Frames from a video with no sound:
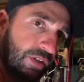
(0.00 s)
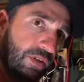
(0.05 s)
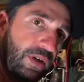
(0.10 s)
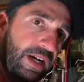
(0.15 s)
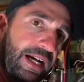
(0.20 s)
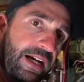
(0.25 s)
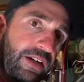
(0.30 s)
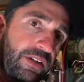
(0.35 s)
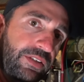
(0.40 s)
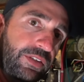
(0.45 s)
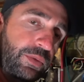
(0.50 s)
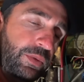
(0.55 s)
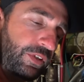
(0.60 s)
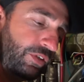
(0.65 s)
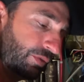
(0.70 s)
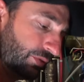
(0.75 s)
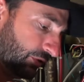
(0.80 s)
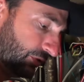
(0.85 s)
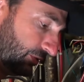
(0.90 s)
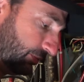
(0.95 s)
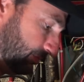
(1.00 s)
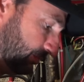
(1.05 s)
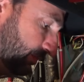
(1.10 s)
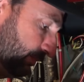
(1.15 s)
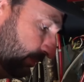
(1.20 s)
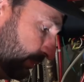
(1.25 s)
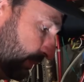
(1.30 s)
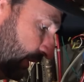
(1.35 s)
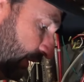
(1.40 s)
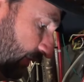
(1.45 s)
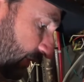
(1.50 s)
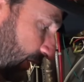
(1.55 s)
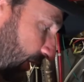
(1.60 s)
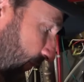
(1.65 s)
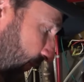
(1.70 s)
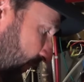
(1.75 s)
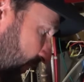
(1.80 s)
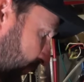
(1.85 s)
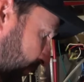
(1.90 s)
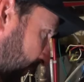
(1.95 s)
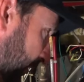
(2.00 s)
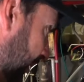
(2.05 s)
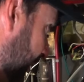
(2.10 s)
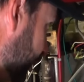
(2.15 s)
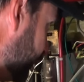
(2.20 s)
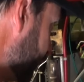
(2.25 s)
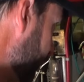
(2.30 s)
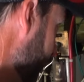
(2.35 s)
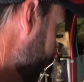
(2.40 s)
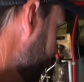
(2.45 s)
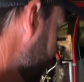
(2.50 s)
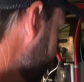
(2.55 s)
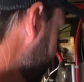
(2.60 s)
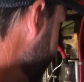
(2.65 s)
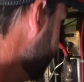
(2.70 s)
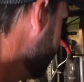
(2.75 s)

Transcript: the ground, which was pretty self-explanatory.